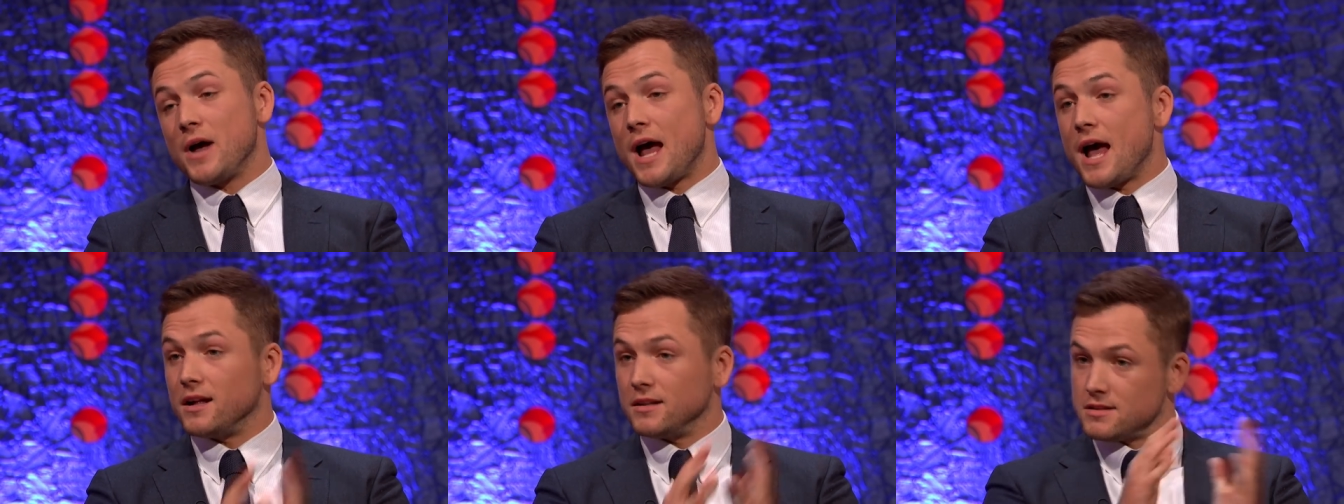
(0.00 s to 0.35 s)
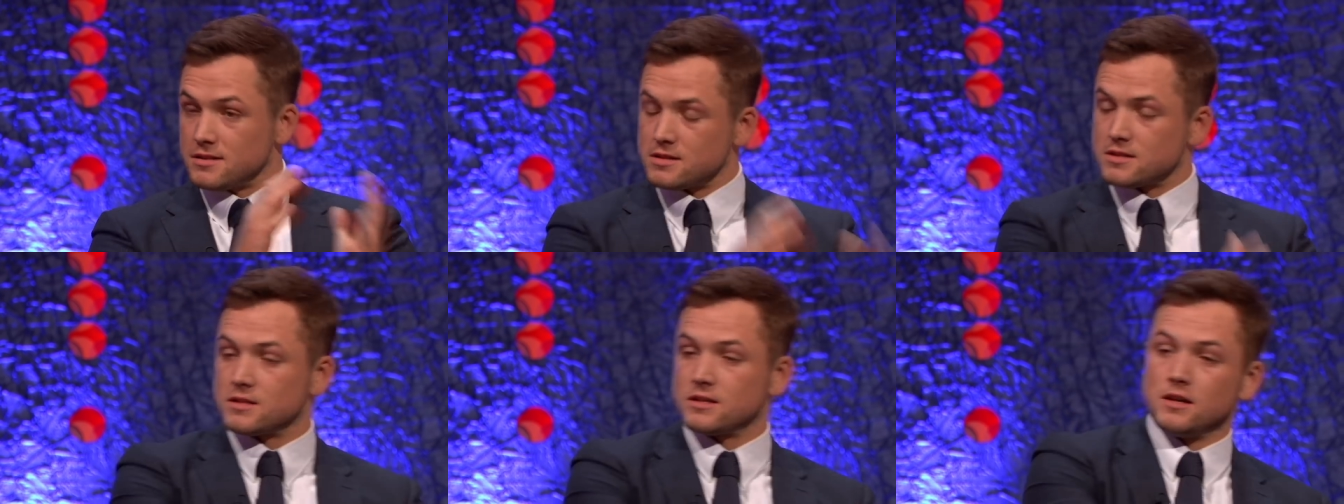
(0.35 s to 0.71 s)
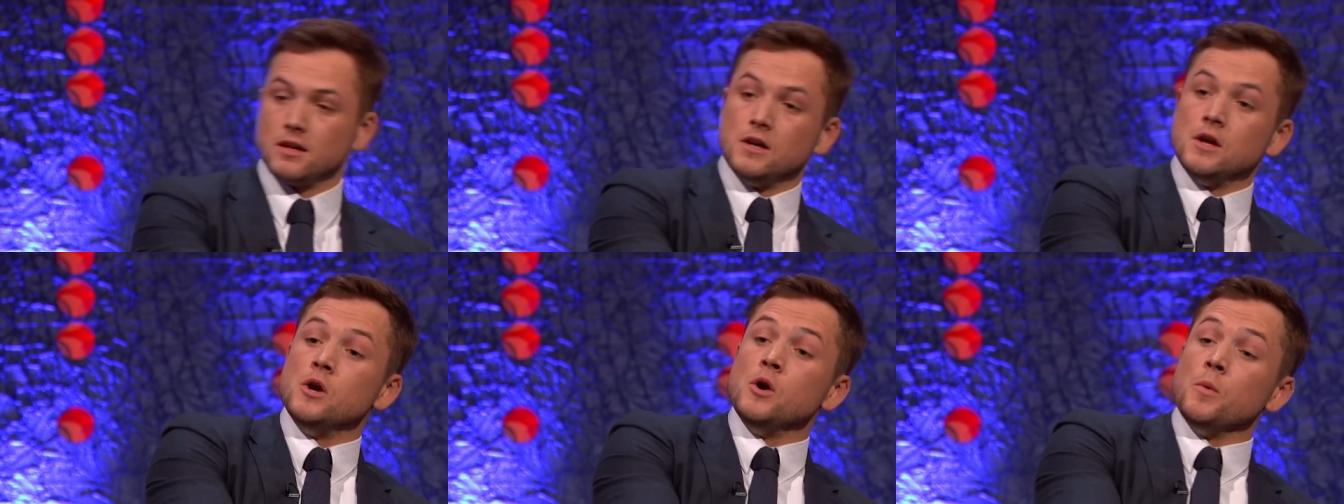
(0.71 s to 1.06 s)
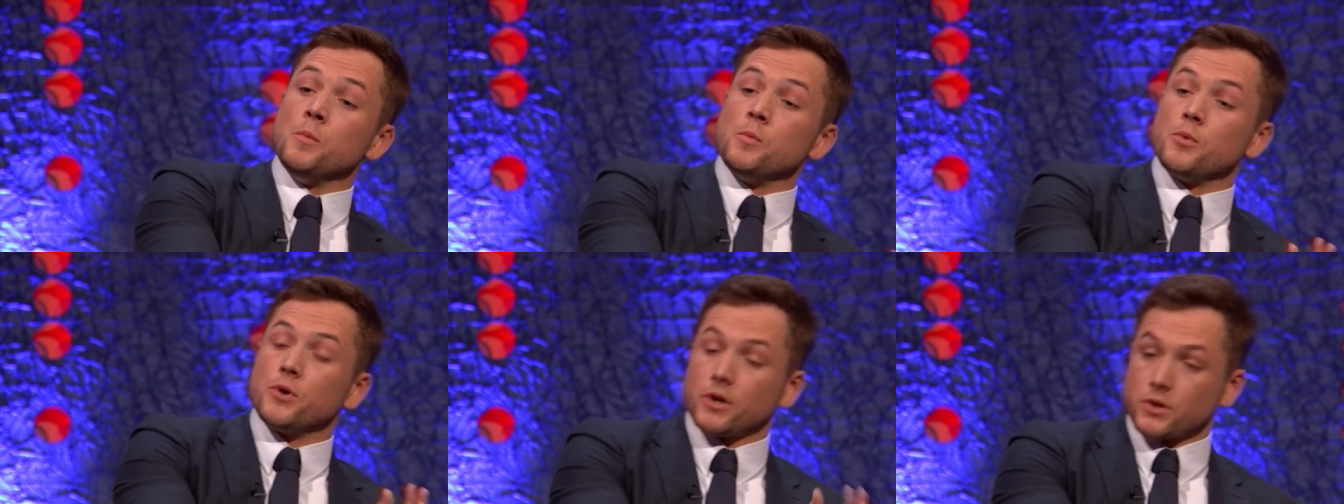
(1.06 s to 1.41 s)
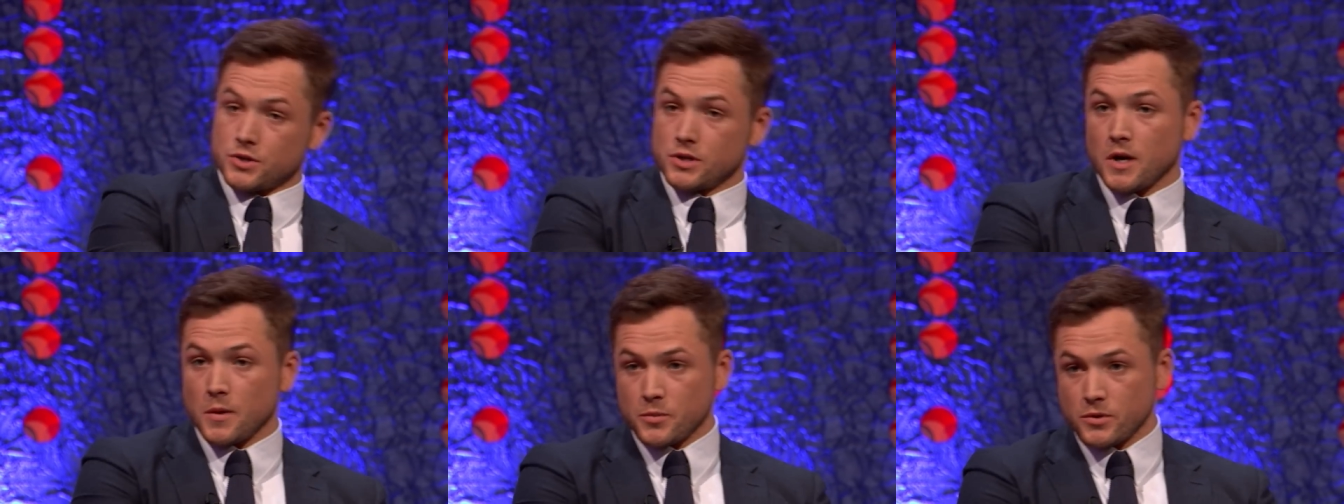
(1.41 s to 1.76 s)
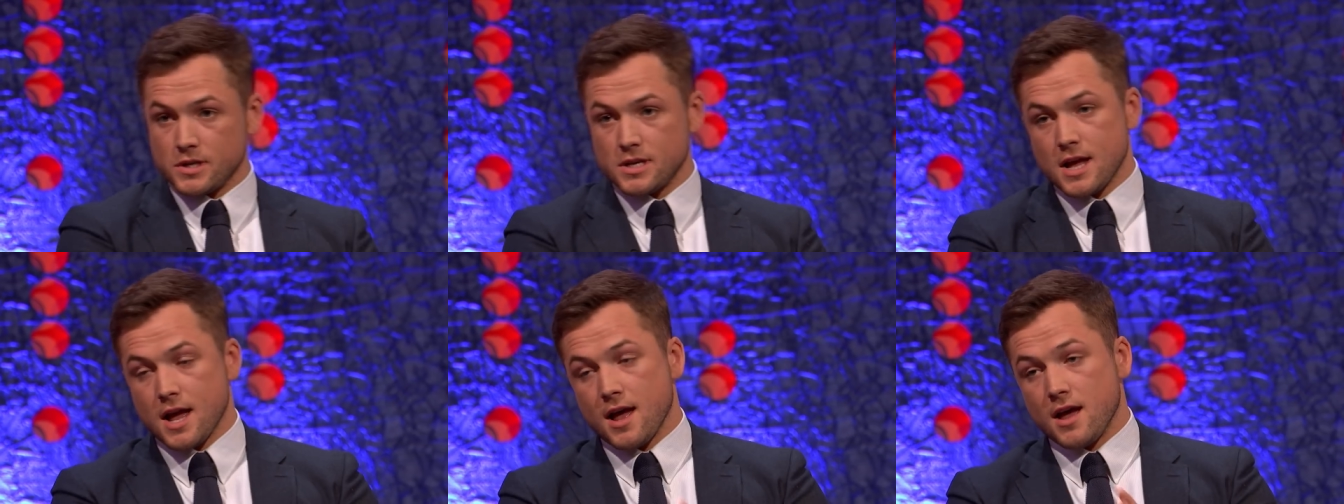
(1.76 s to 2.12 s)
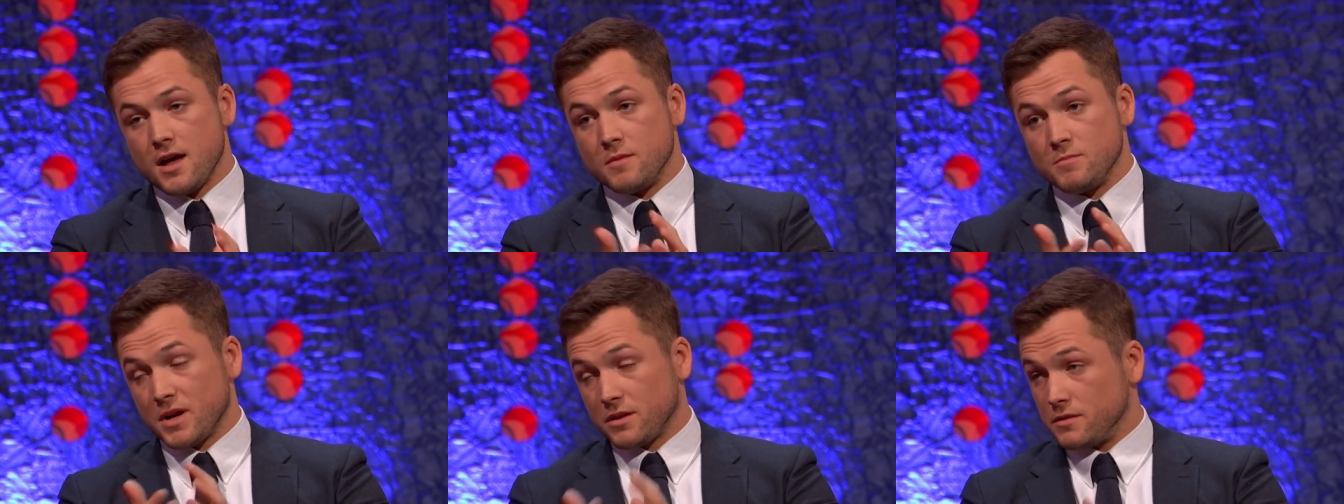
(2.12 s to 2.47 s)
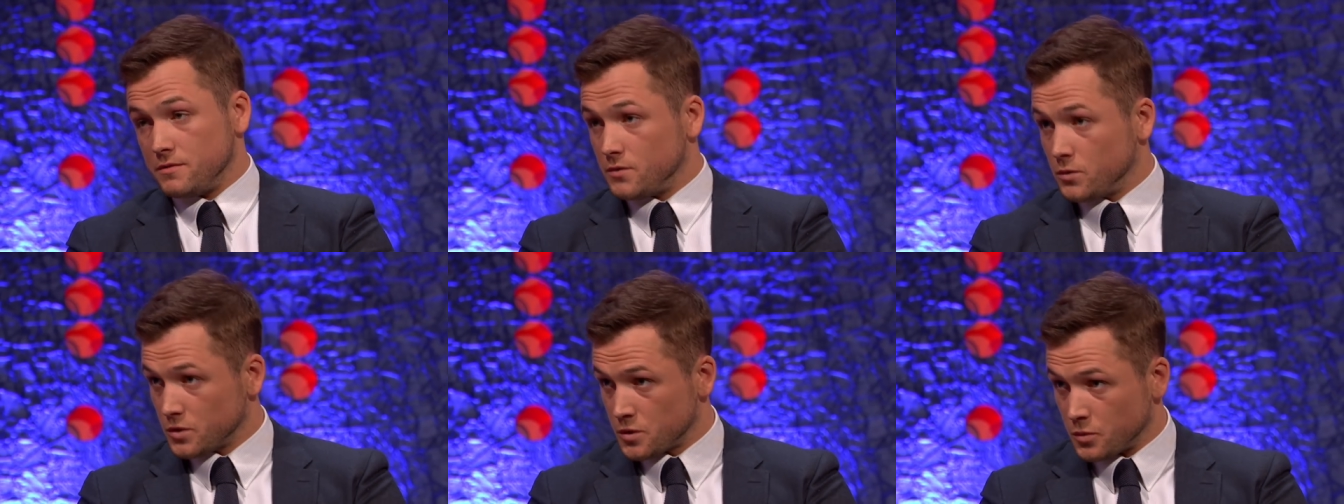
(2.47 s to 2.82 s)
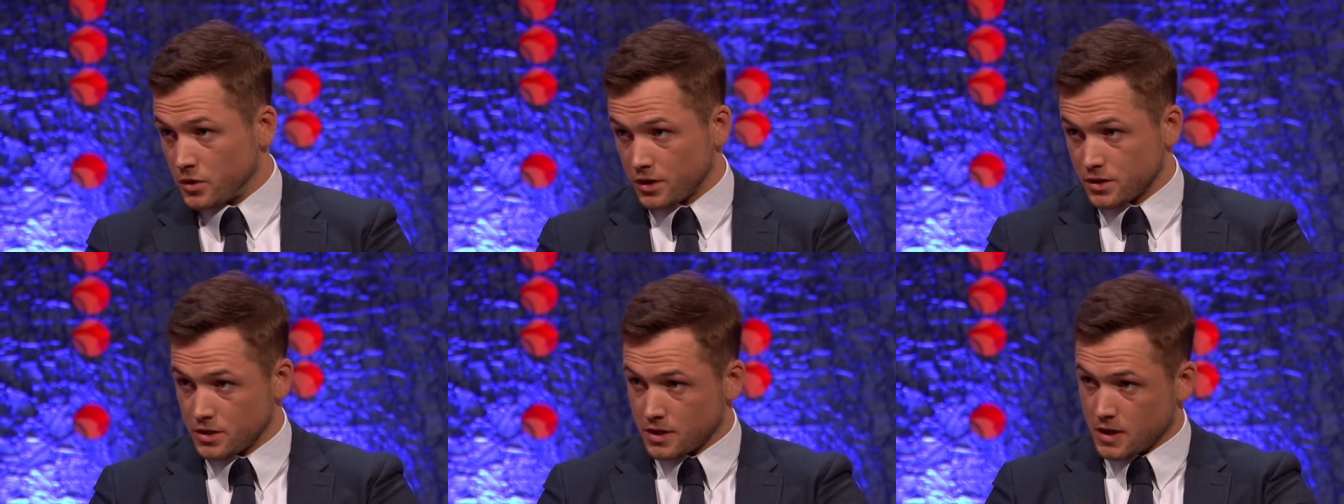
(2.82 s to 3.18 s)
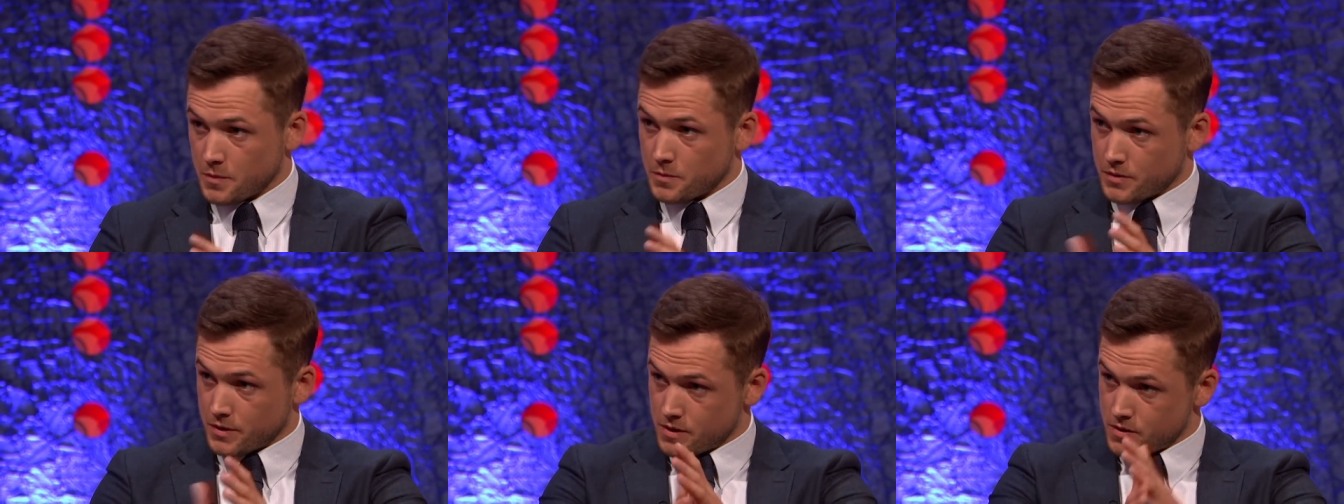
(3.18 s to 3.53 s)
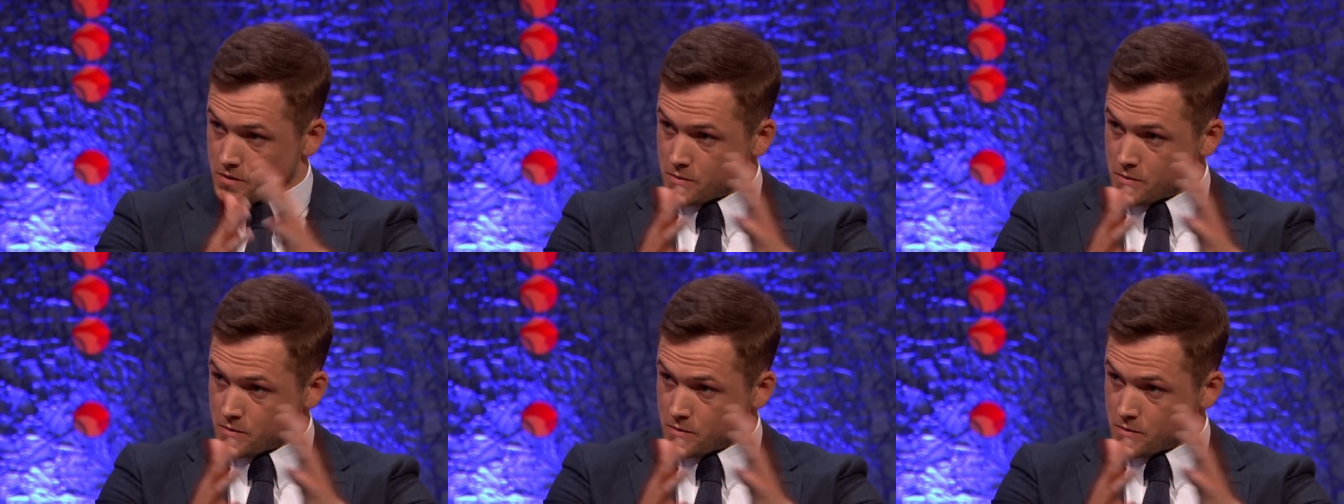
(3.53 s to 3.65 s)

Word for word: But Elton's production company and Matthew Vaughn's production company,